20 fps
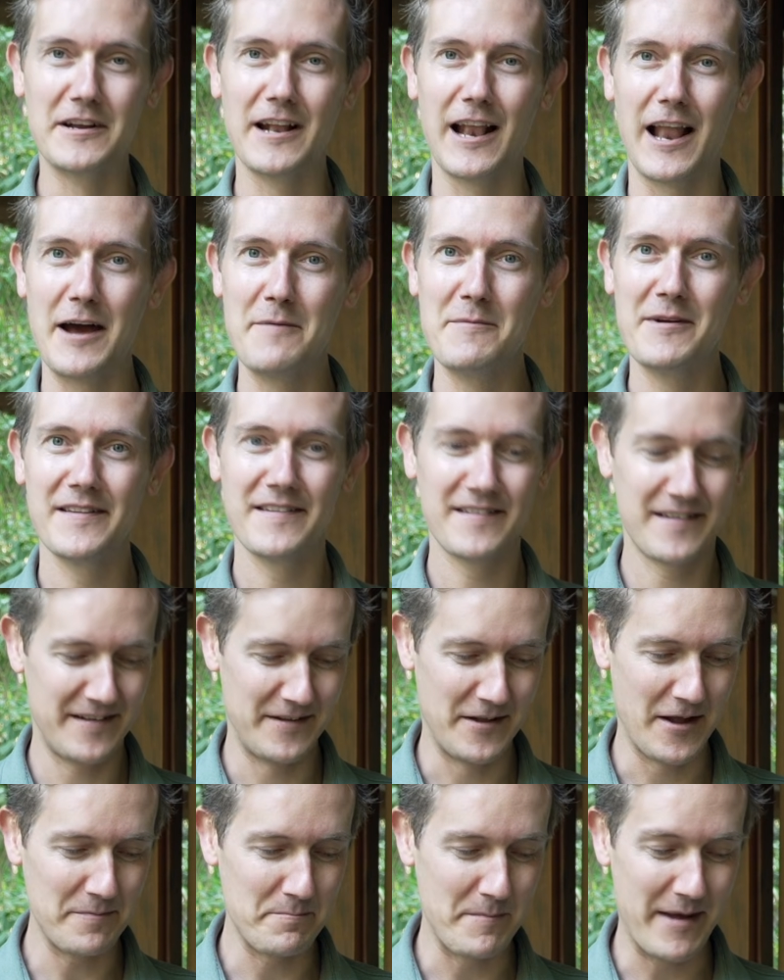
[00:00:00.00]
climates,
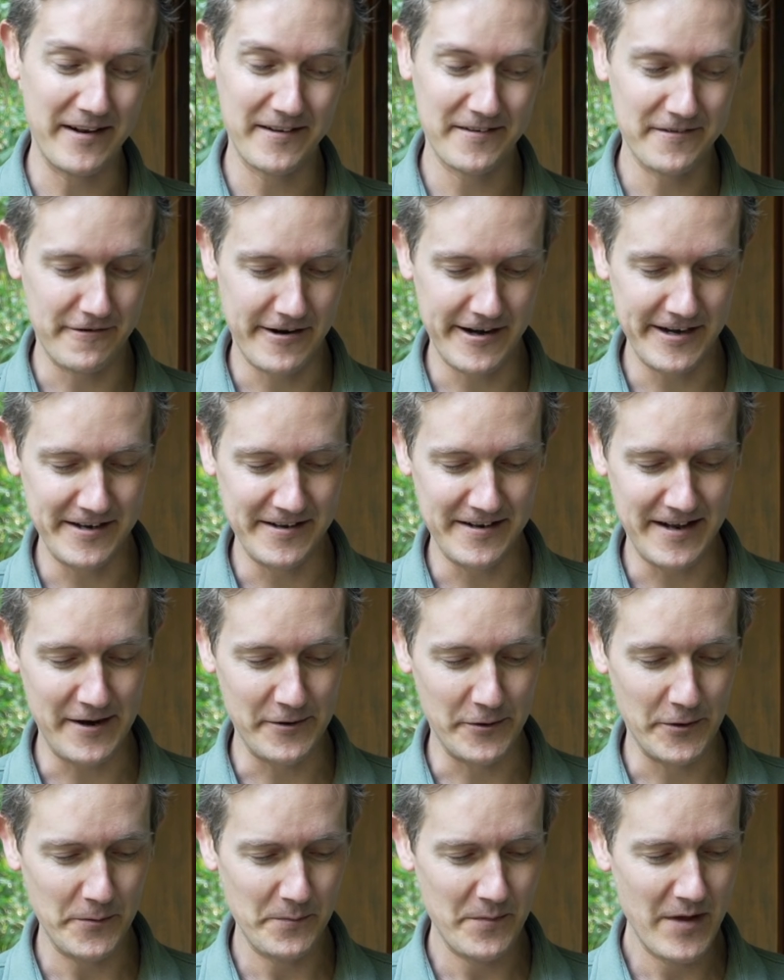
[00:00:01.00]
not Mediterranean at
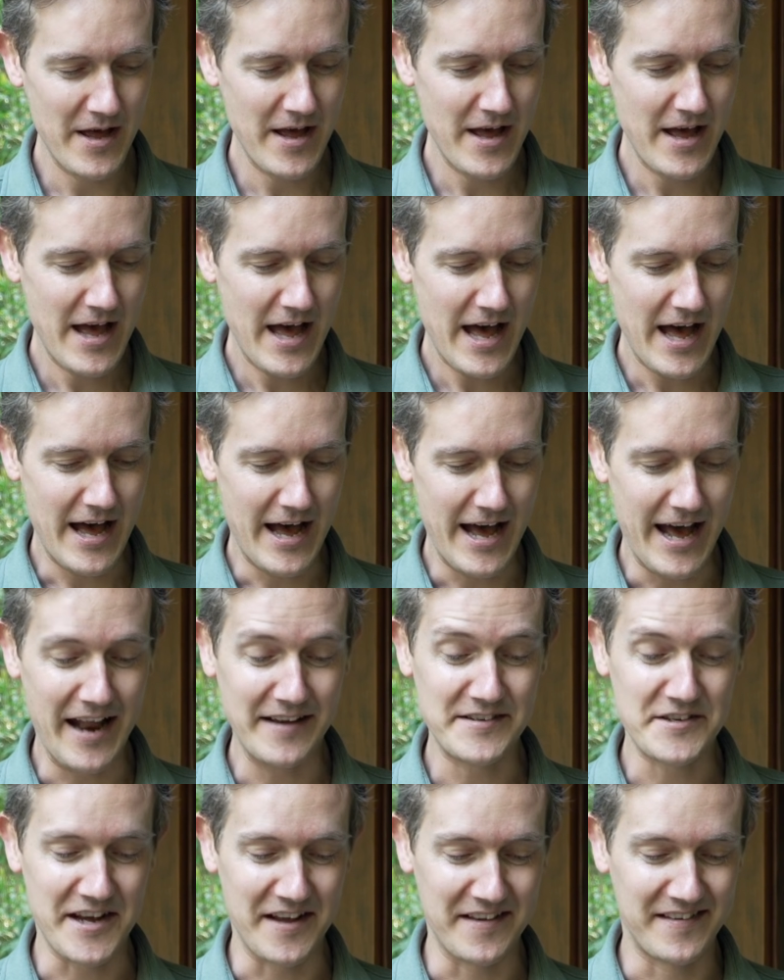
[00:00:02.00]
all. And
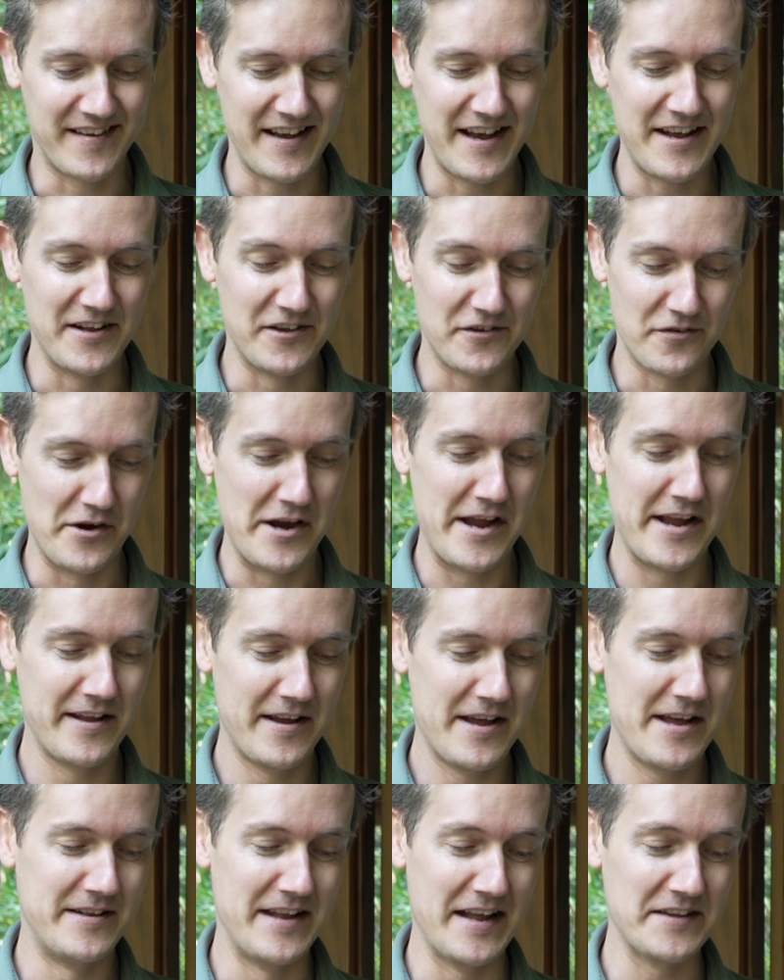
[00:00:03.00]
as you can see, the tree
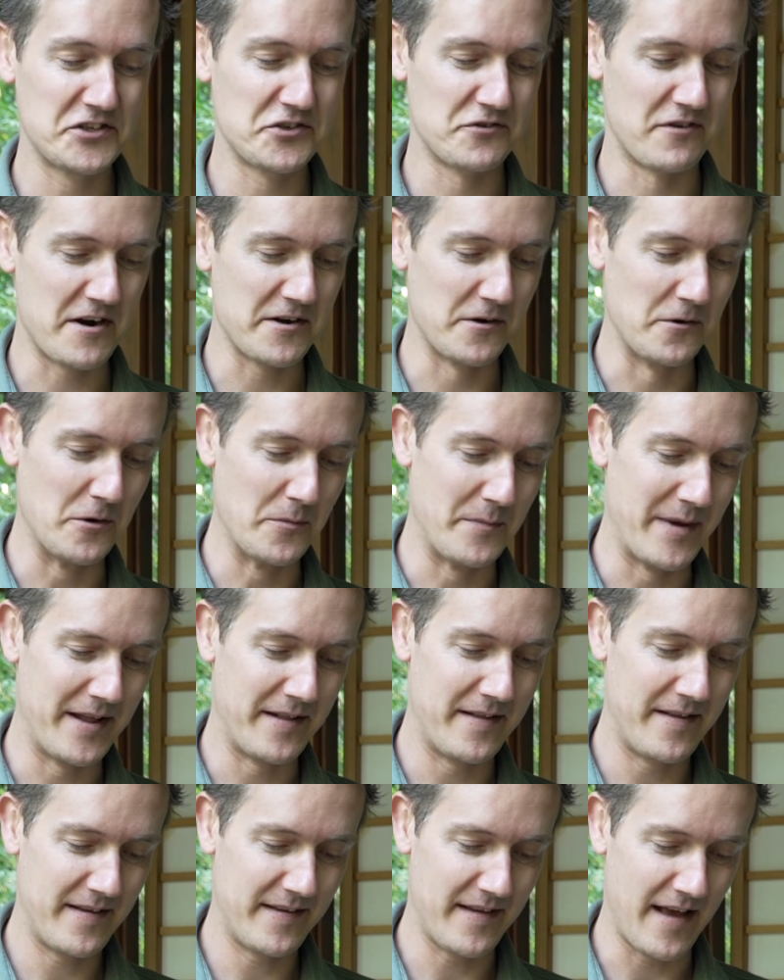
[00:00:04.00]
did struggle a
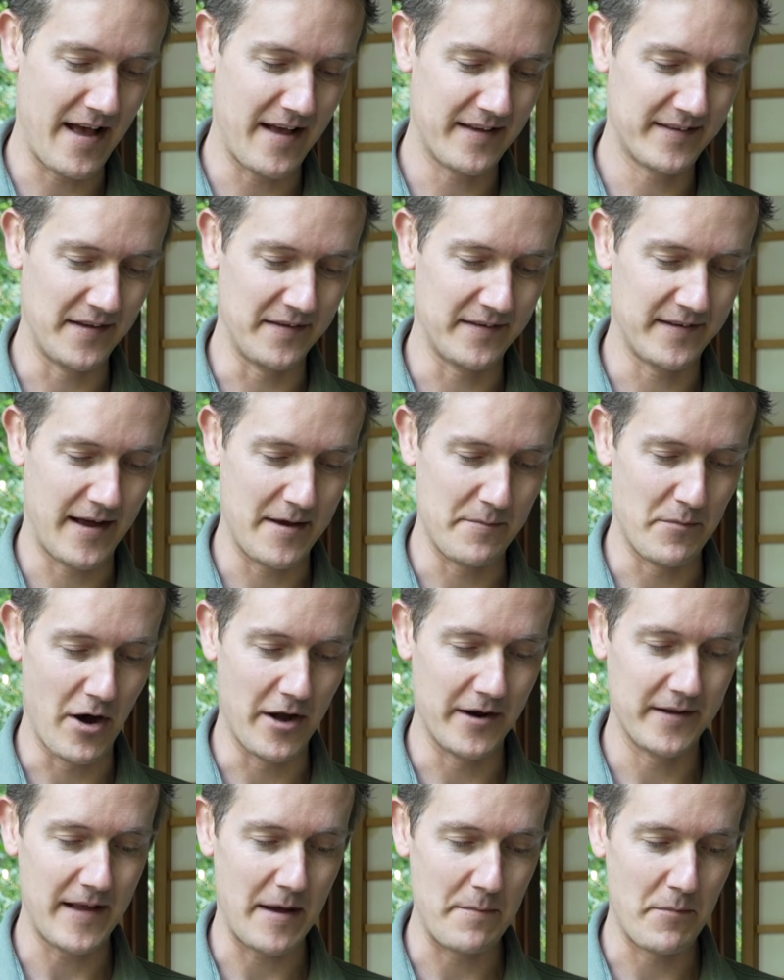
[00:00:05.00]
bit since I
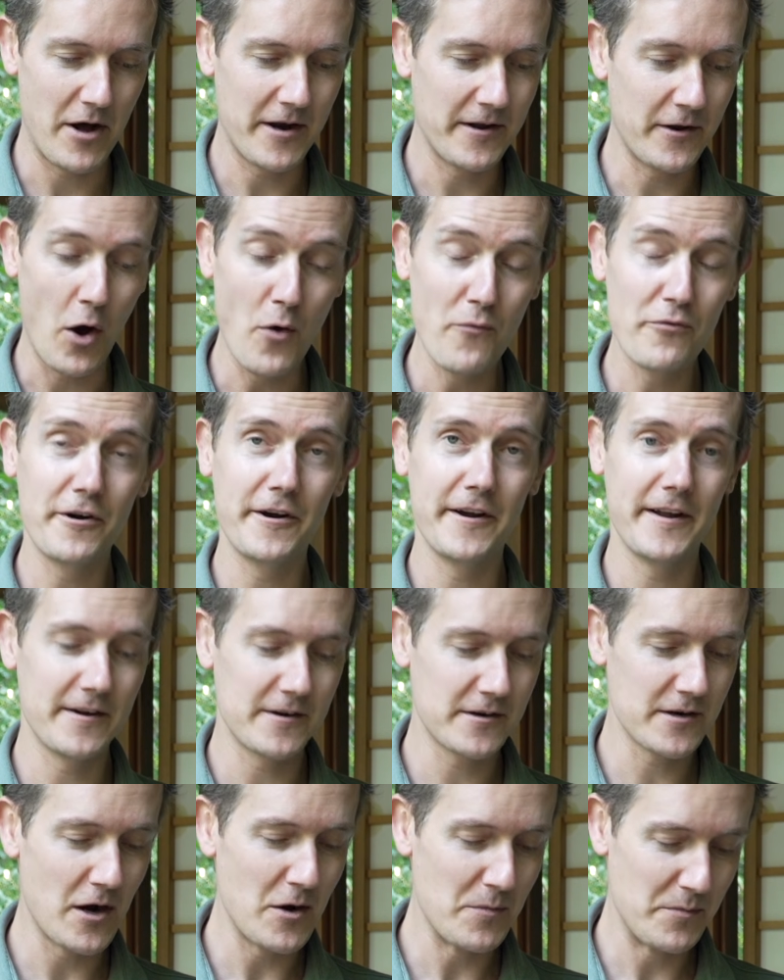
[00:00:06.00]
bought it. I bought it over a year
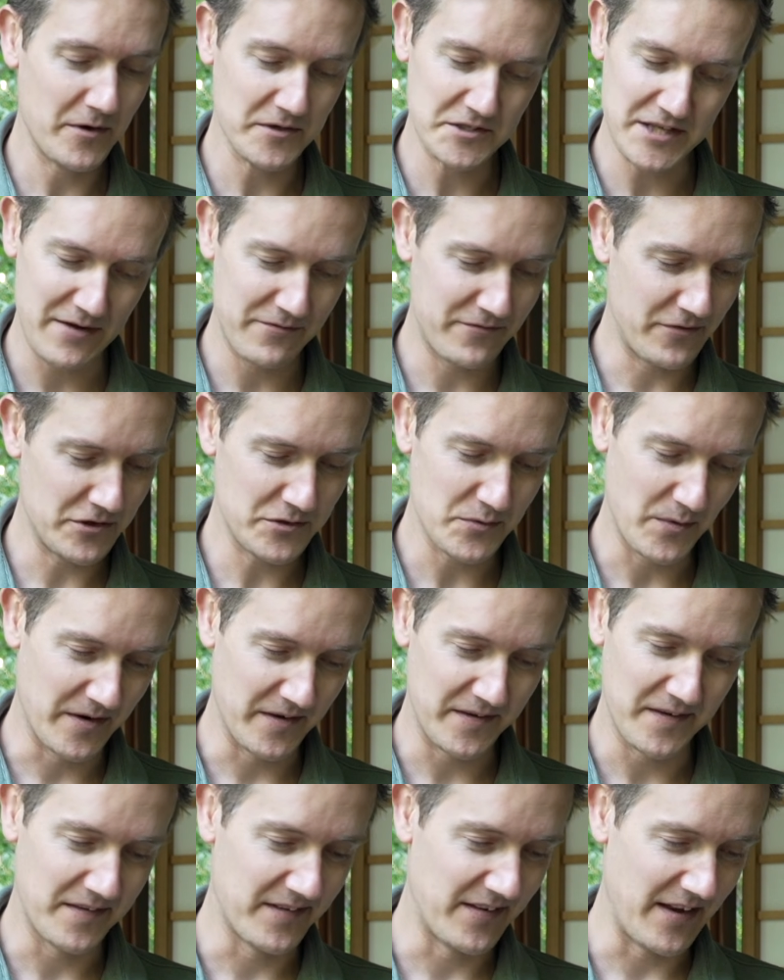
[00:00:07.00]
ago because I first
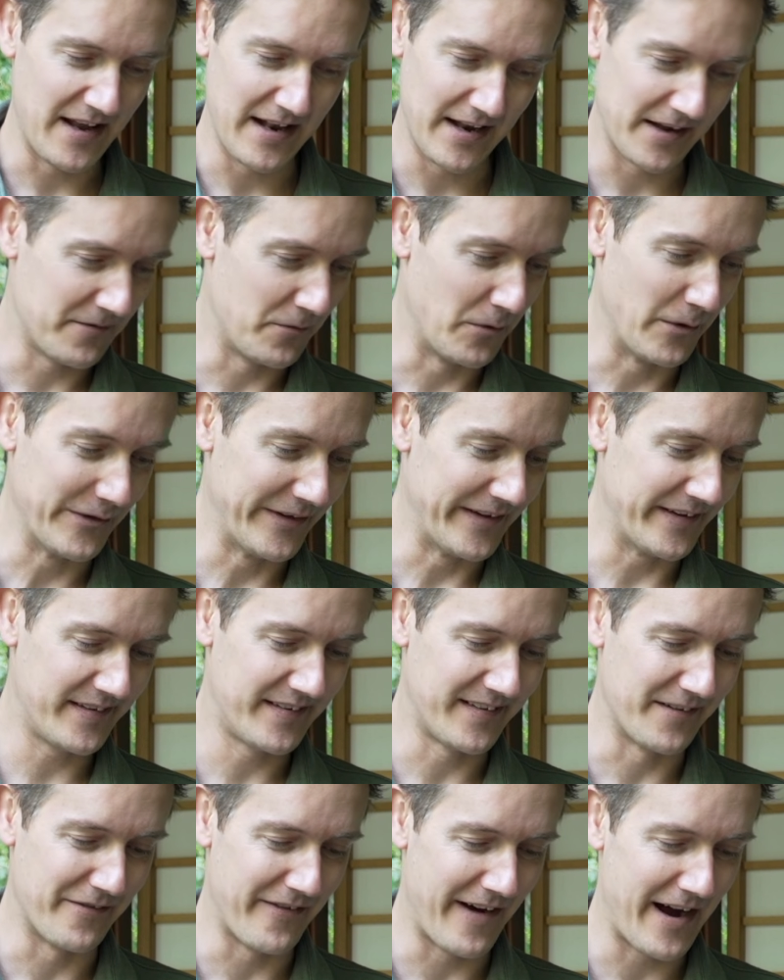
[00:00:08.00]
wanted to see, like, will this
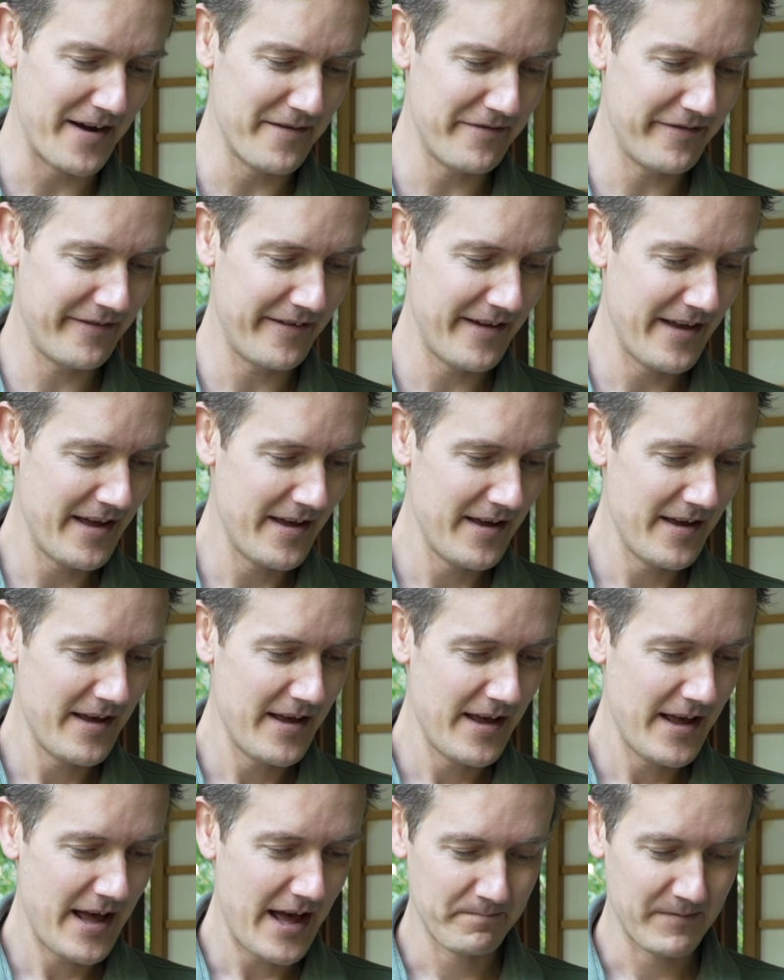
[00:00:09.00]
survive?
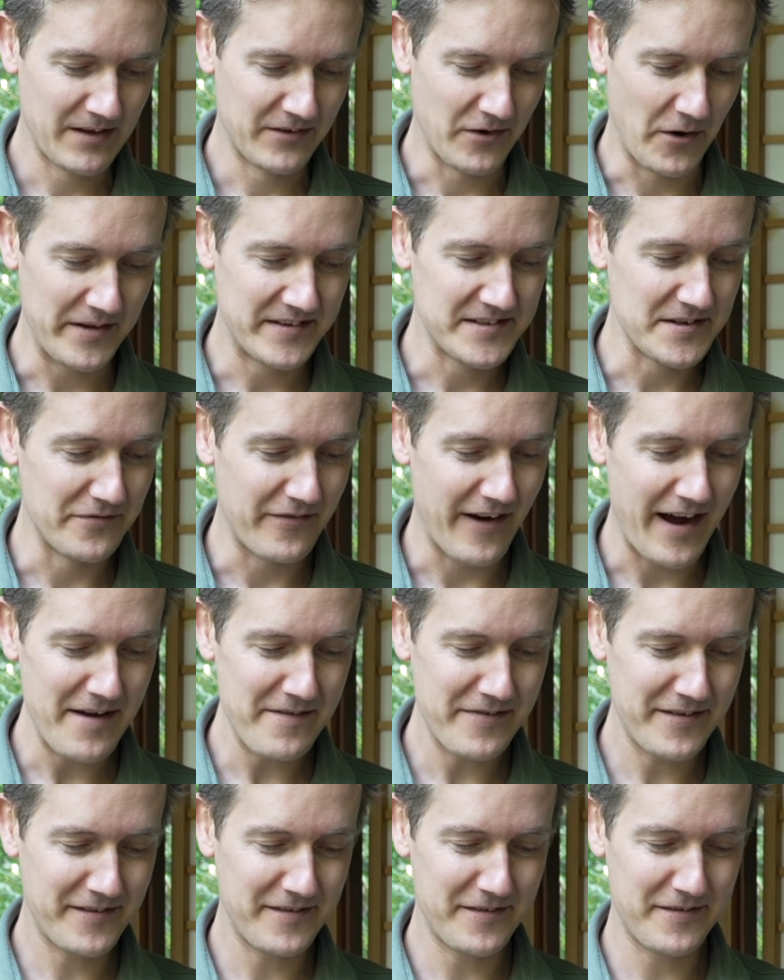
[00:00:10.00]
So it
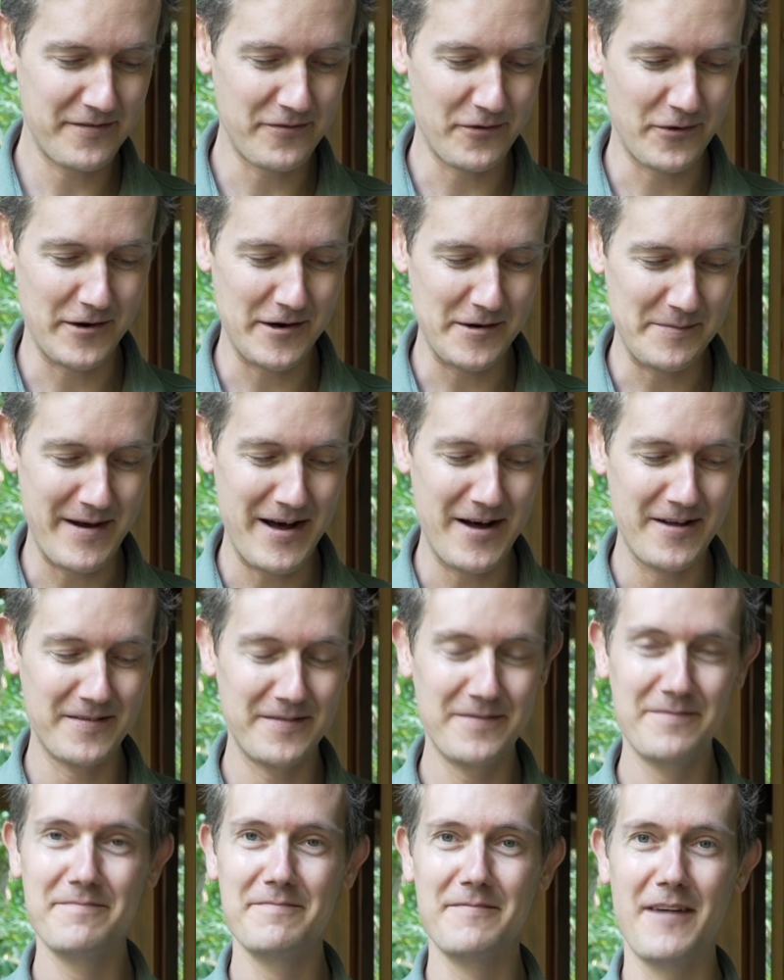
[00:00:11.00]
survived for about
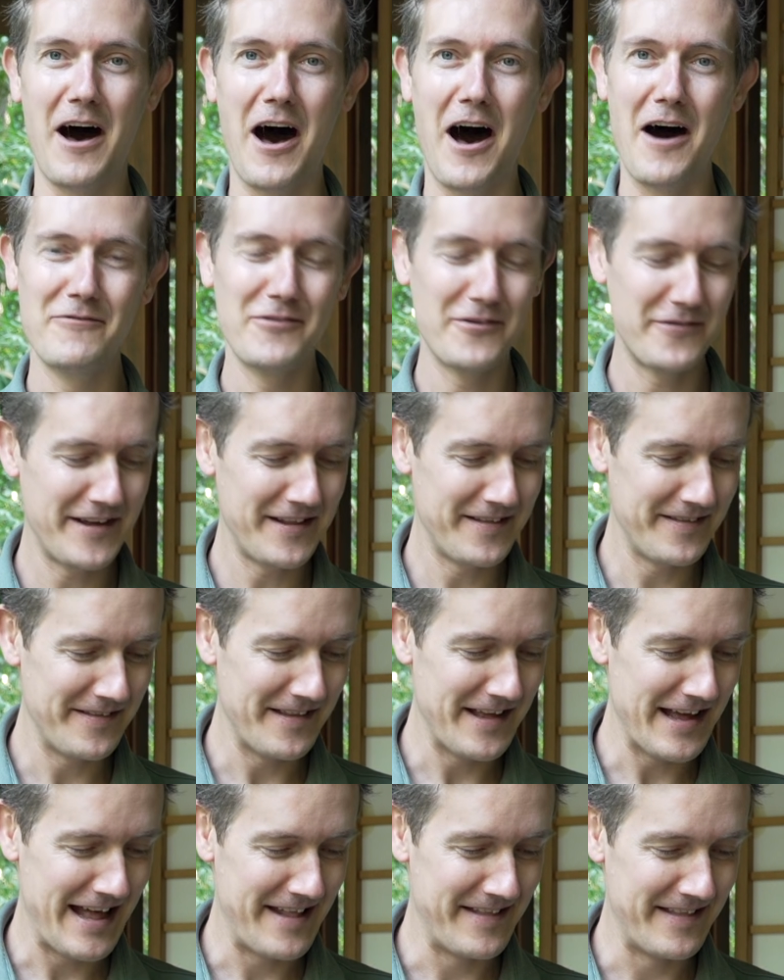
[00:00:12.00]
half of it,
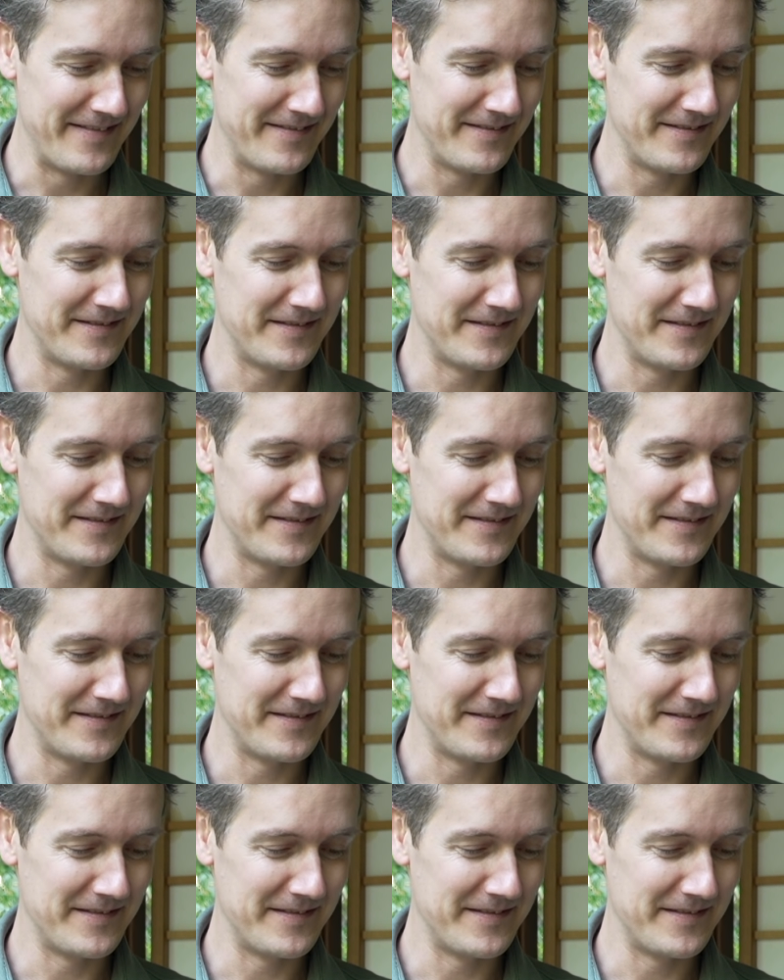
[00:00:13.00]
and